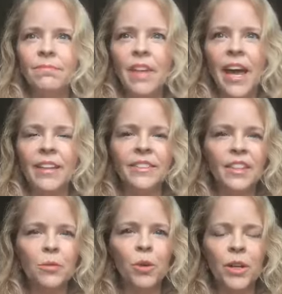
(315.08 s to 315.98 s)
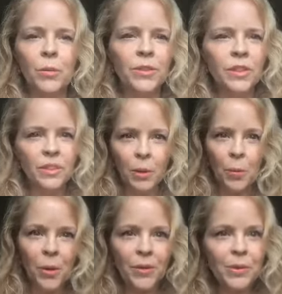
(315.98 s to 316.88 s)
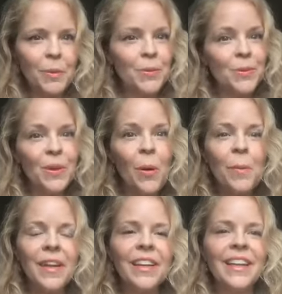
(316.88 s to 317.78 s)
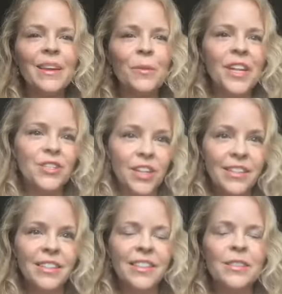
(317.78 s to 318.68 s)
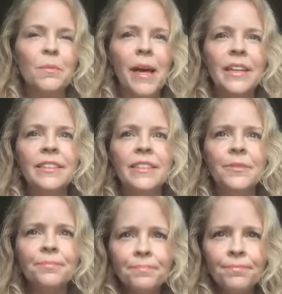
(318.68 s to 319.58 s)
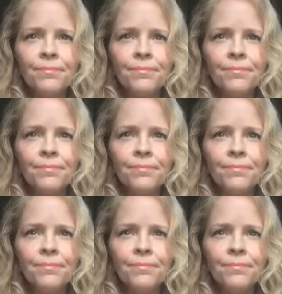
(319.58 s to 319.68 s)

had a ceremony was a ceremonial space was opened and then we ingested this medicine